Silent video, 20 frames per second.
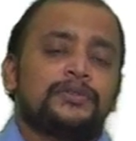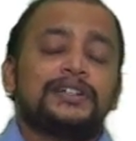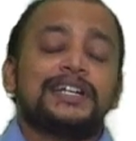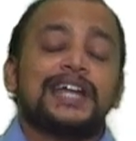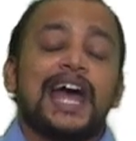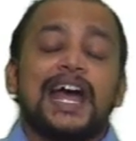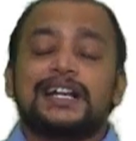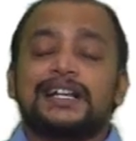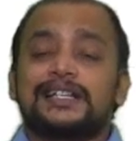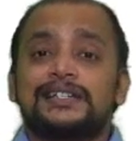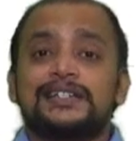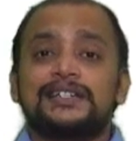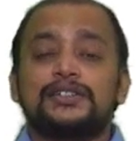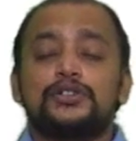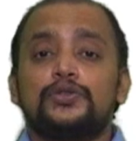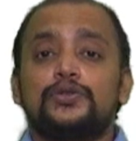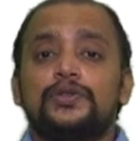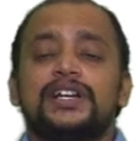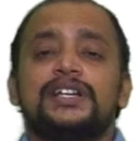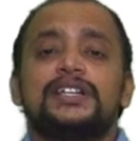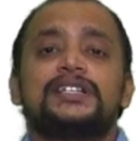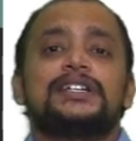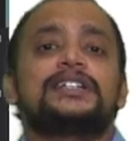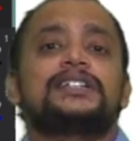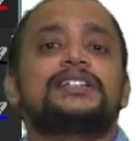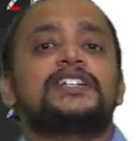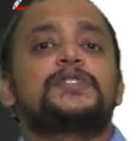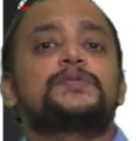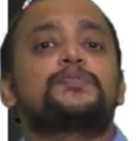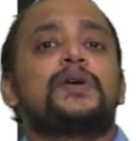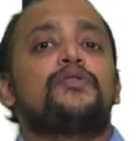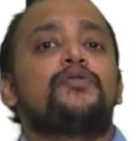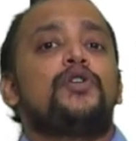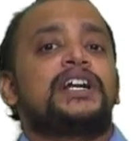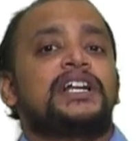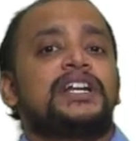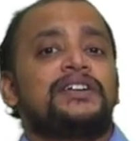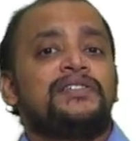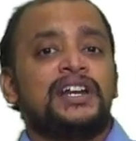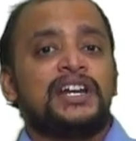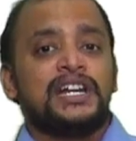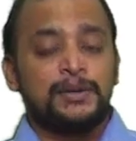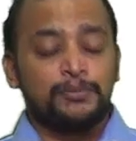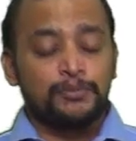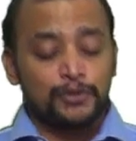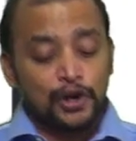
Taxes, duties and such by whatever name